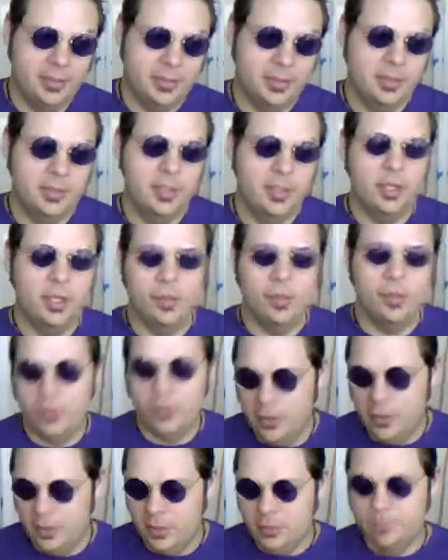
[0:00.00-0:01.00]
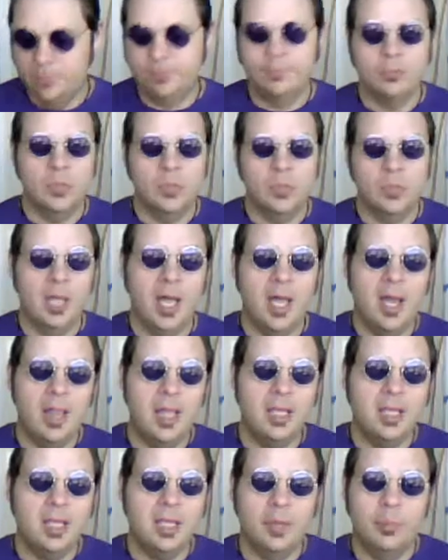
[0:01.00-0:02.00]
You know, a lot of that
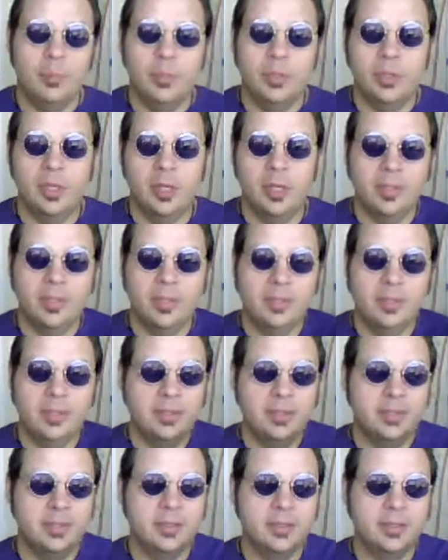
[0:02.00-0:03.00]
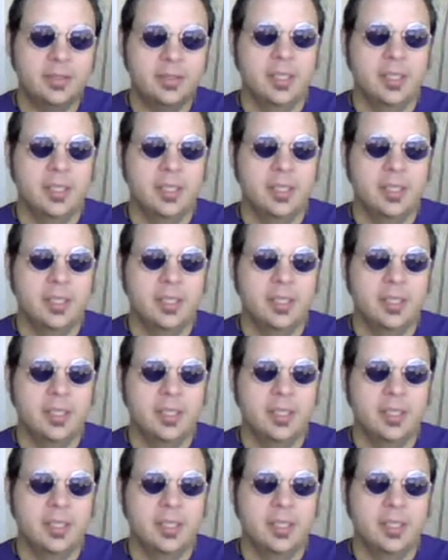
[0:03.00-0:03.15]
you got to put on the assistants.